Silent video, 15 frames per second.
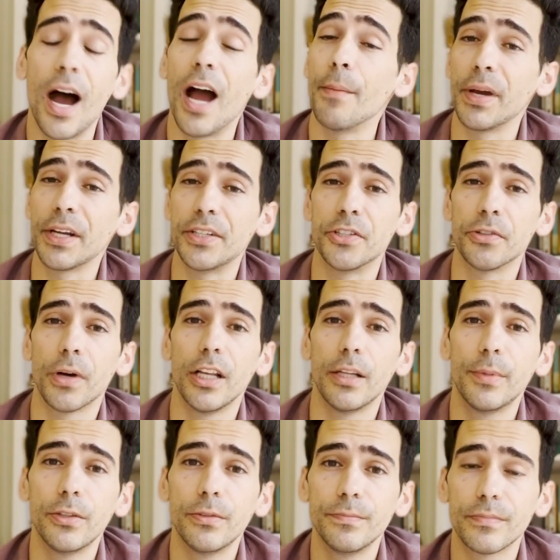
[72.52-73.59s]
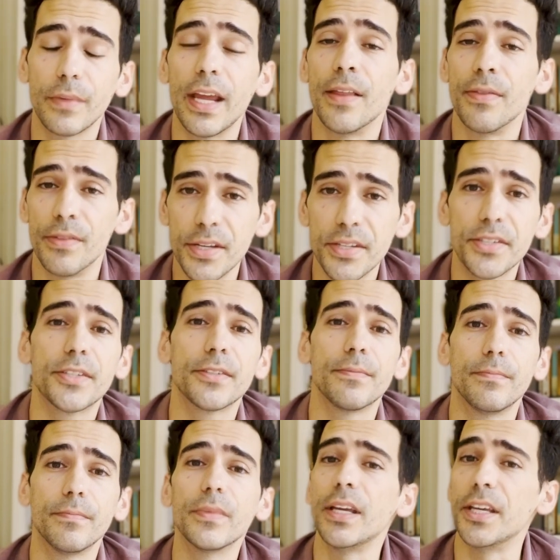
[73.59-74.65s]
I'm Mike DiGirolamo, and this
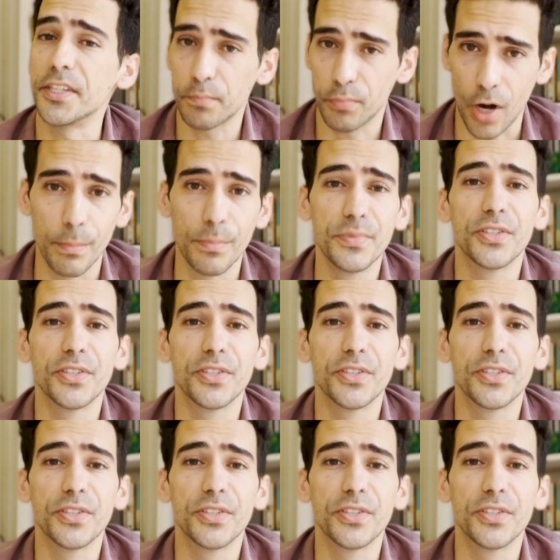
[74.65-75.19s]
is Problem